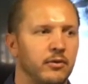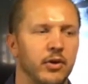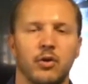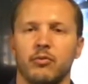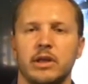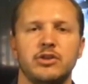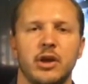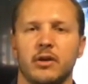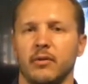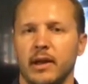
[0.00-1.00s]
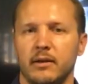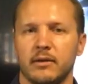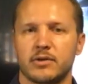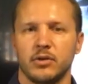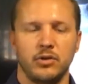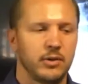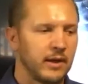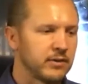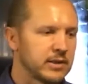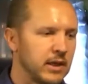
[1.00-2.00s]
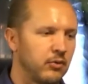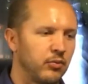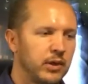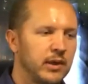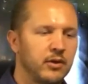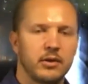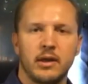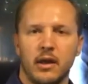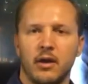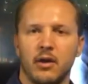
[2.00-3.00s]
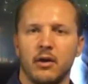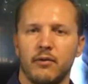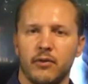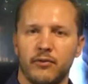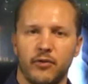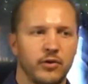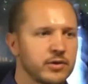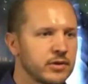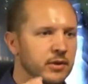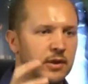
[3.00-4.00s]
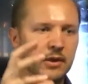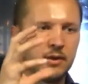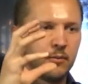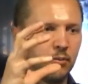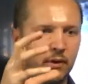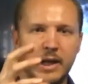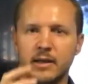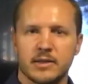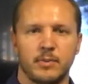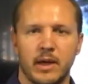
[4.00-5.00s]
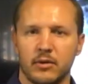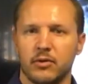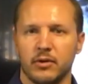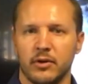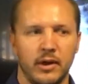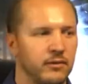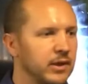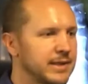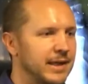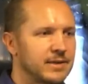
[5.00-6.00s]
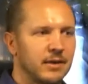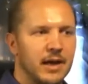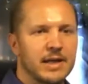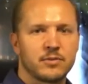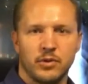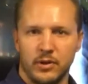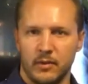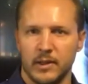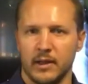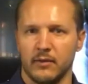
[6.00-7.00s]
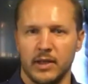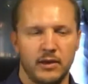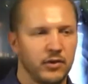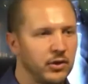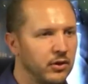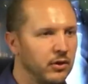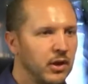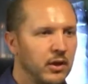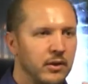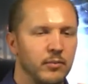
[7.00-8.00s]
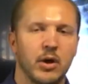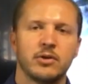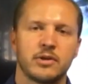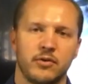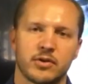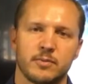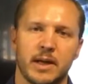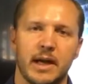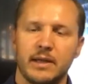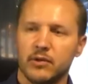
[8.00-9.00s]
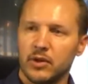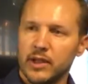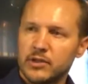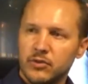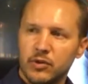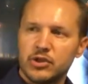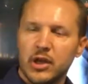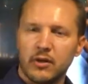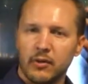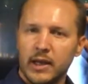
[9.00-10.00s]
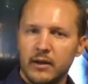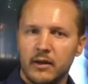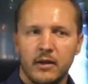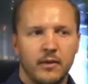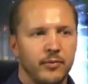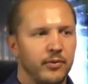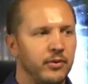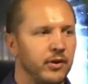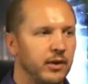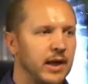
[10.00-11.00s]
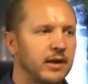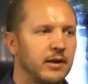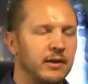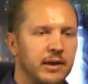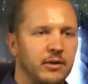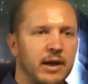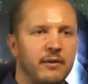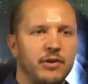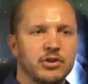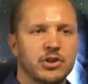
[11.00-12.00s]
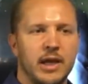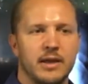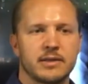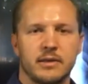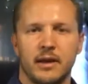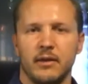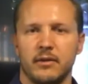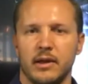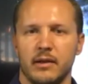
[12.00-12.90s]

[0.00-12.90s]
don't regenerate, so you have to take really good care of the first brain and spinal cord you're given, because that's the last one you're going to be given. Even the bones of your spine, even though they do regenerate, they don't have the chance that